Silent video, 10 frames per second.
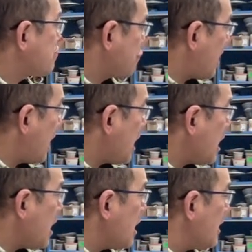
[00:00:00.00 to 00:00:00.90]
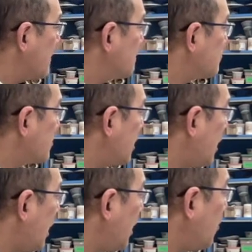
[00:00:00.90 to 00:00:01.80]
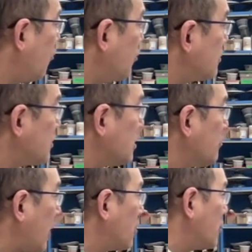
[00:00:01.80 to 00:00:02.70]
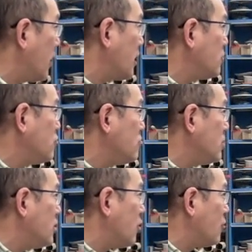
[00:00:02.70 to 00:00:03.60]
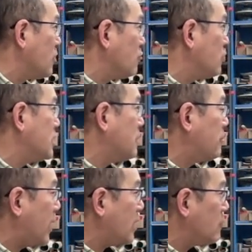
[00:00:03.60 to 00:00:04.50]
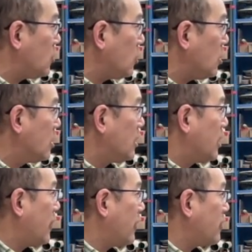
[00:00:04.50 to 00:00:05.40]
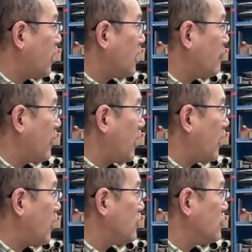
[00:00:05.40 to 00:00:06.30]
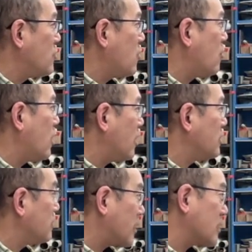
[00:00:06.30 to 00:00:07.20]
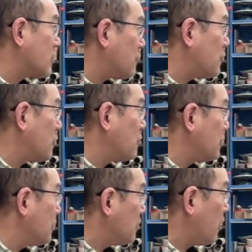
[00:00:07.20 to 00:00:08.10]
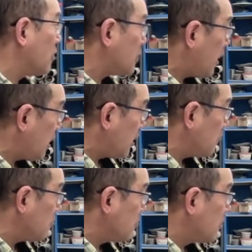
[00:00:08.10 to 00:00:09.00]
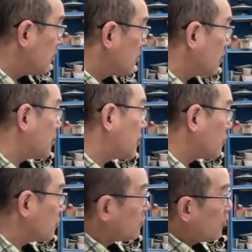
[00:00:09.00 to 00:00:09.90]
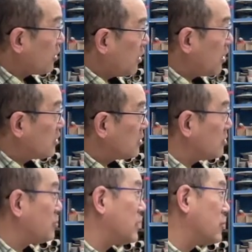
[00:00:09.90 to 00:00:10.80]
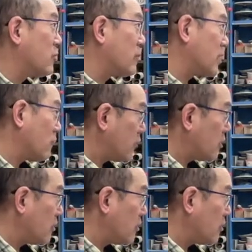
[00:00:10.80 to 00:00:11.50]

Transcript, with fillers: Yeah. I always think about it like, you know, when you read the Bible and they talk about Noah and he sat there for a really long time, nothing was going on and the people were making fun of